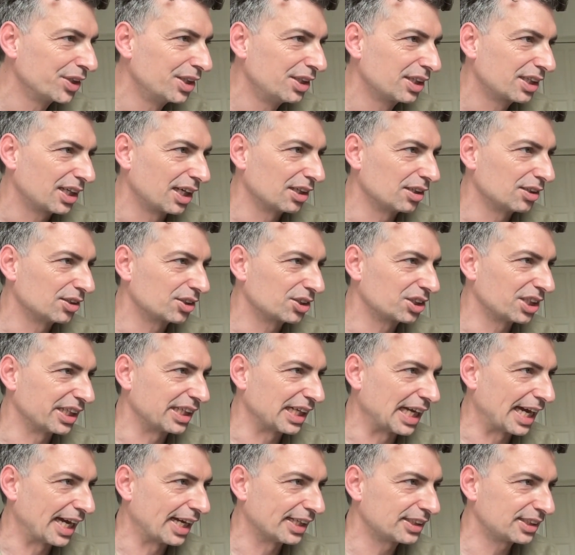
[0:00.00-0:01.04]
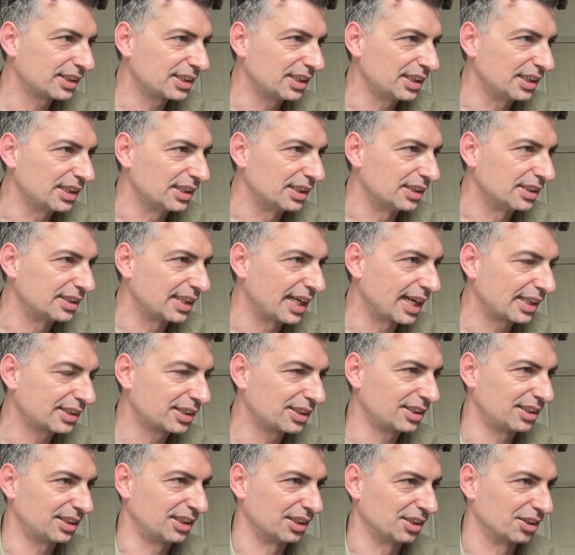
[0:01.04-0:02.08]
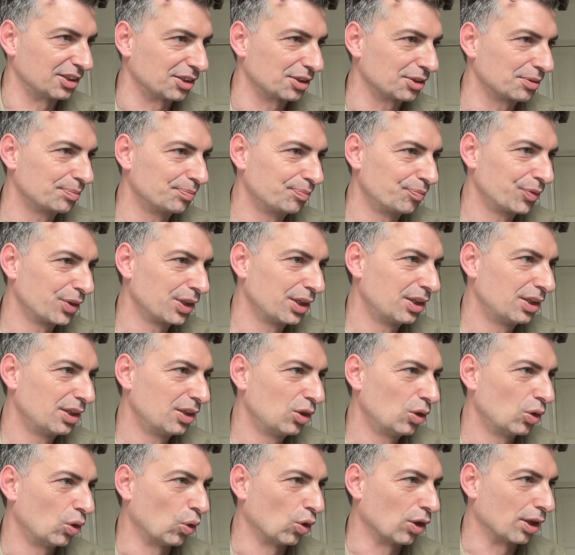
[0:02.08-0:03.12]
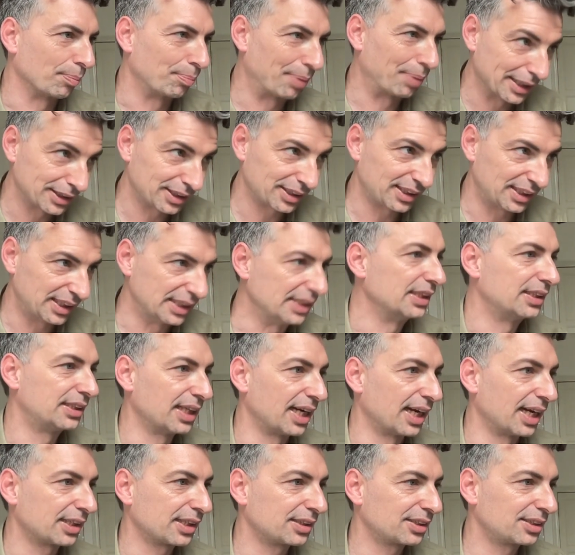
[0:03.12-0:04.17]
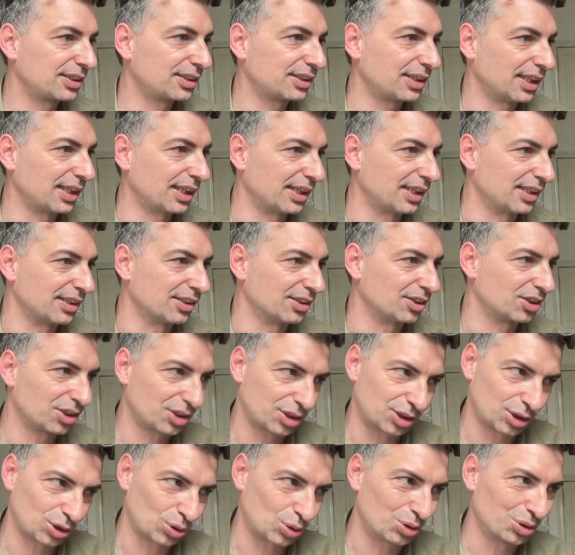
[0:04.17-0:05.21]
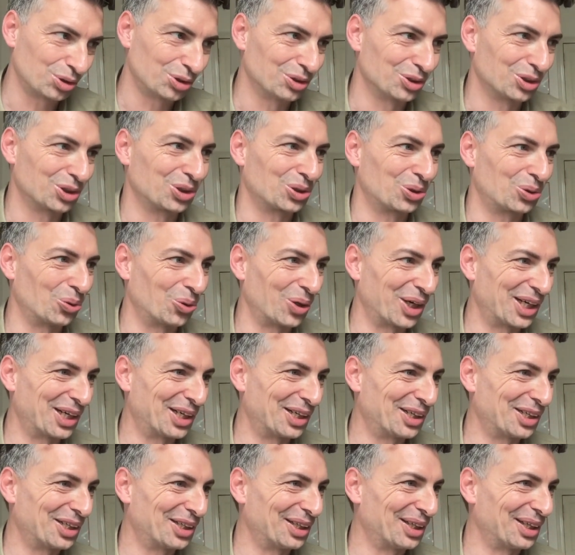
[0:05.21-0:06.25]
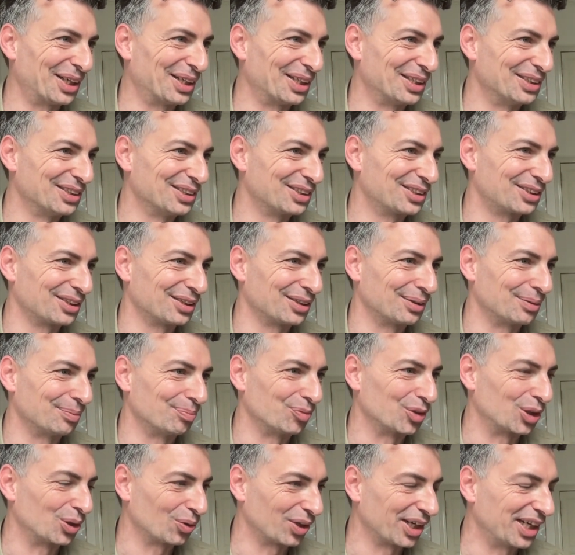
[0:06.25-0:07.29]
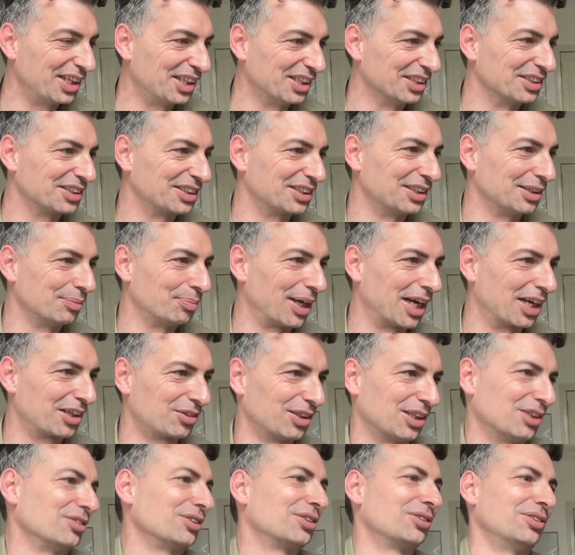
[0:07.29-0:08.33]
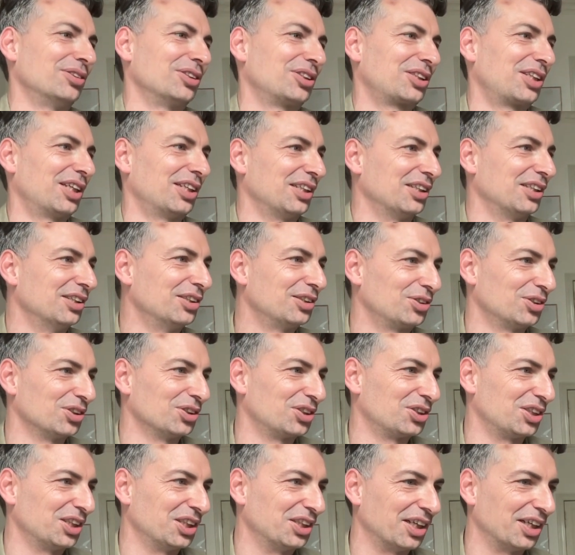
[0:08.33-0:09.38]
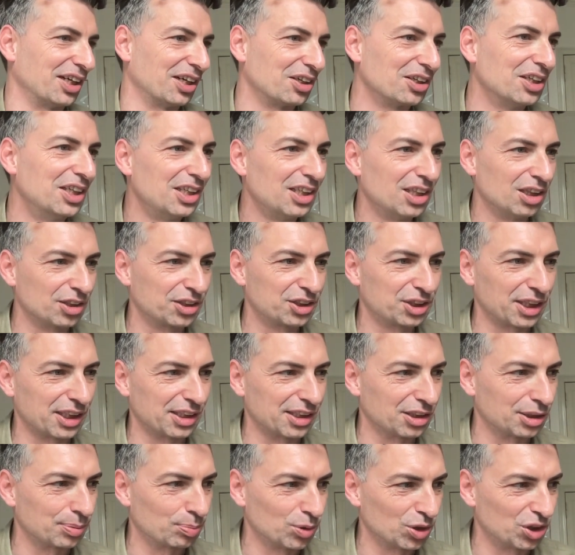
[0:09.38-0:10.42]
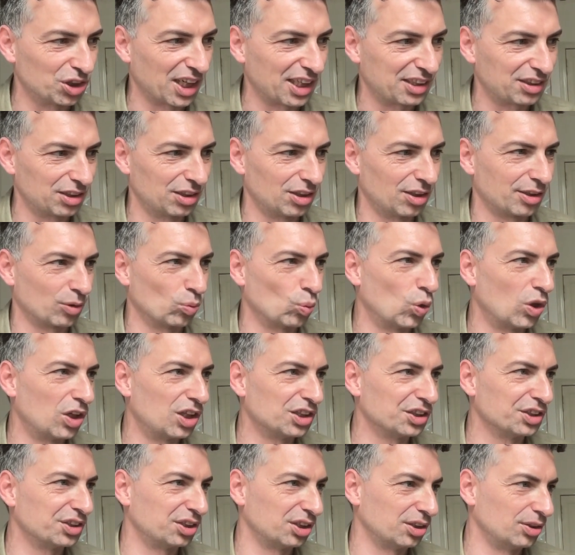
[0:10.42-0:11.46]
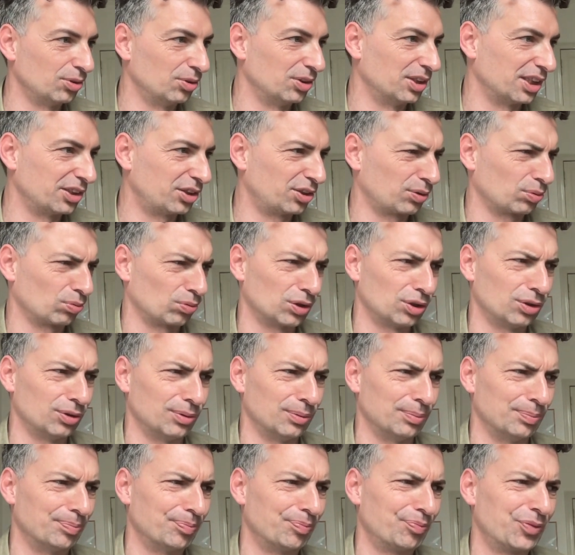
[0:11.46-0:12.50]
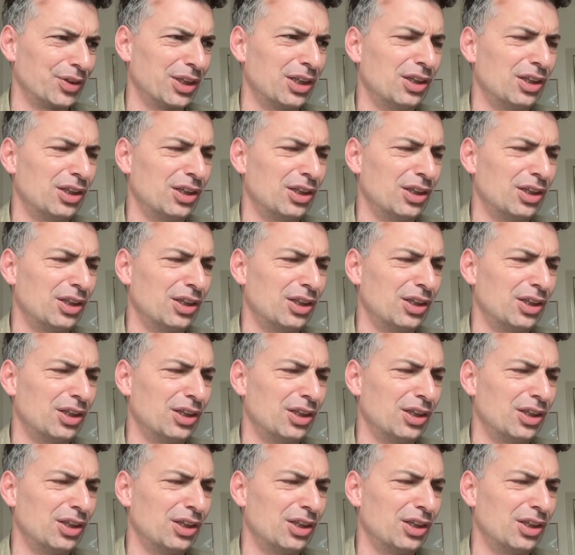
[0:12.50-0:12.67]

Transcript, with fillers: Kind of looks like ASCII text here, or pesky text, and a square and some gradients in the background. So just kind of interesting there. Looks like it's projected on a wall too. Nice room.